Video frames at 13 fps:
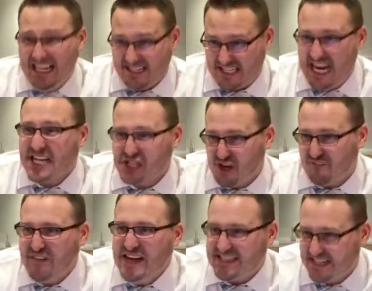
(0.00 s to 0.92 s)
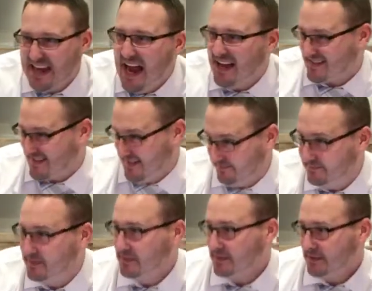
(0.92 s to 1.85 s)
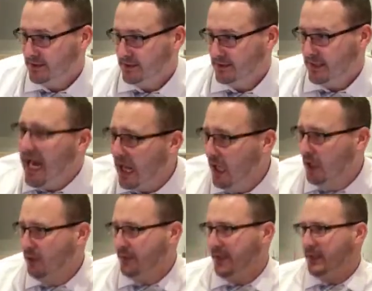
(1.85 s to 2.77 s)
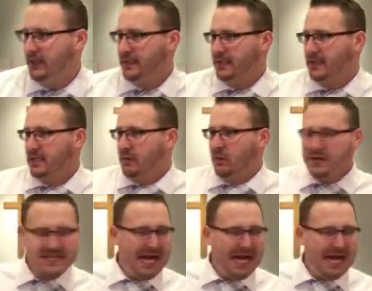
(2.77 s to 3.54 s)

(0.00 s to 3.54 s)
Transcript: it sets your feet to dancing. Hallelujah. One